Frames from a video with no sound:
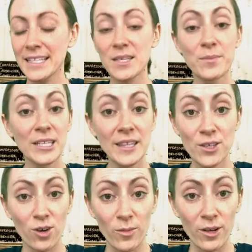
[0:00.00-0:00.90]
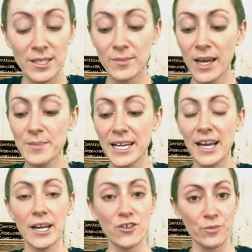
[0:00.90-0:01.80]
That's completely normal. Sometimes they
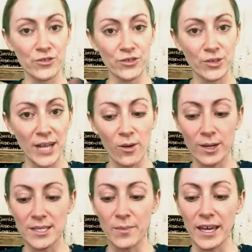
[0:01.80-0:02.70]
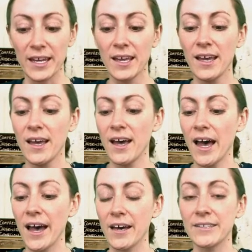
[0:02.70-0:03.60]
can kind of protrude outwards a bit.
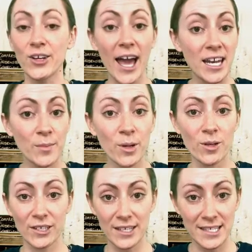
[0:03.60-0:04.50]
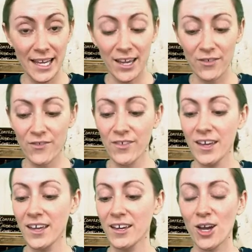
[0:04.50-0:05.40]
They're edible, they're
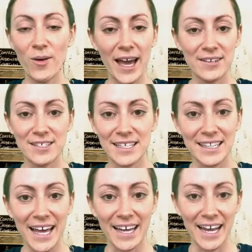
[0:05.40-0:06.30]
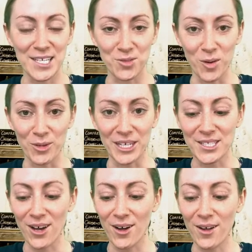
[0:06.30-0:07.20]
safe. Go ahead and just eat that as normal.
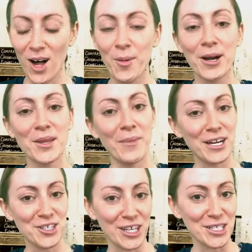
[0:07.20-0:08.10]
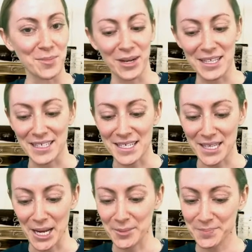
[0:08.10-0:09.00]
It's all part of the maturation
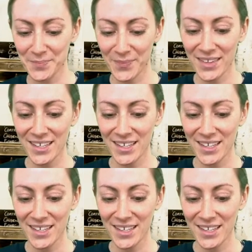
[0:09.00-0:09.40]
process there.